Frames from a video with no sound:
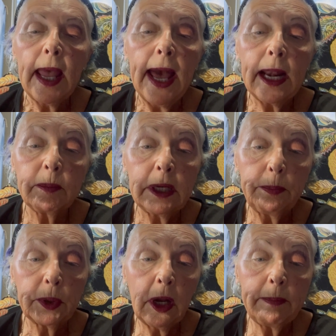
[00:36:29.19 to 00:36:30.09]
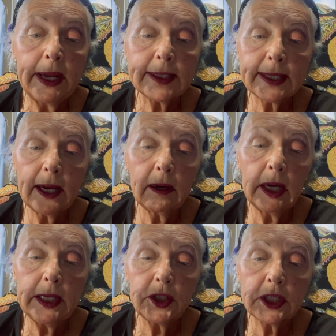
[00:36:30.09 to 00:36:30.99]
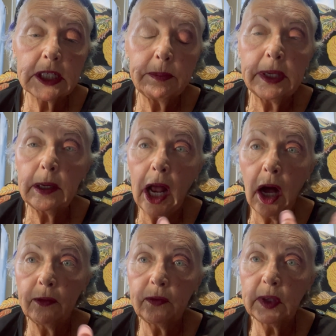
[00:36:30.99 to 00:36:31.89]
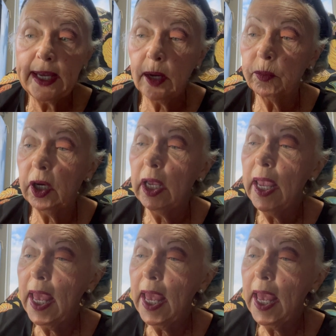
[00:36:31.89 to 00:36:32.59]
And I'm going to put on mascara in just a minute off camera,